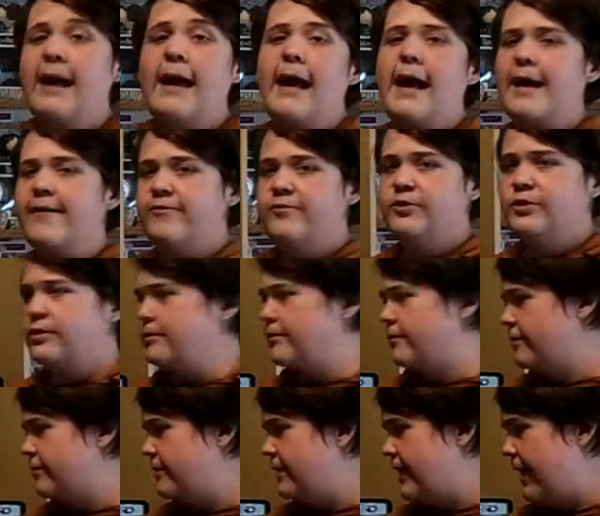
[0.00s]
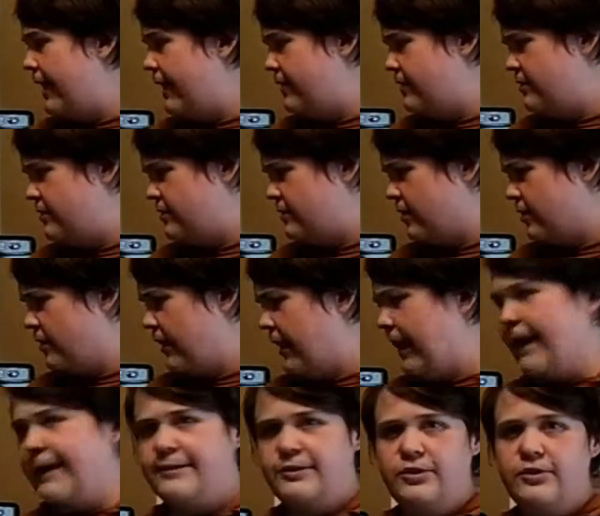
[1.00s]
after the eggs are
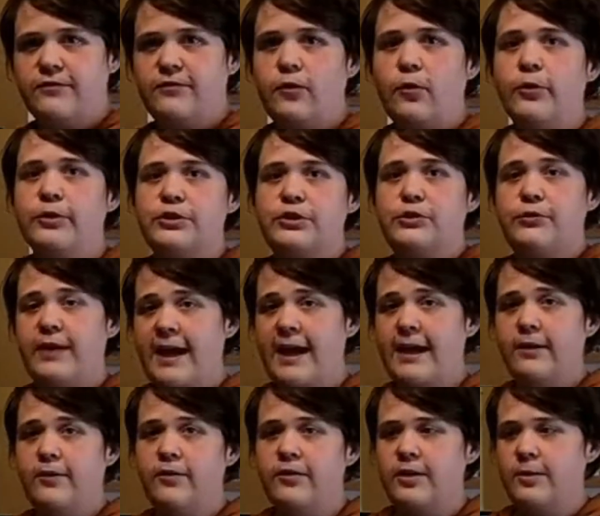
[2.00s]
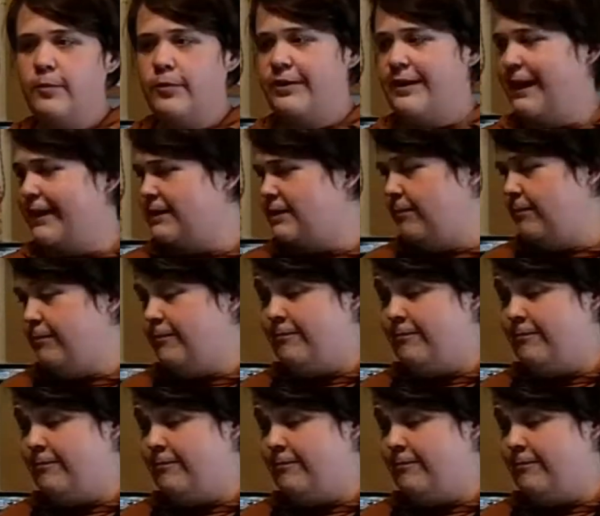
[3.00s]
hatched, of course, you candle them with, that's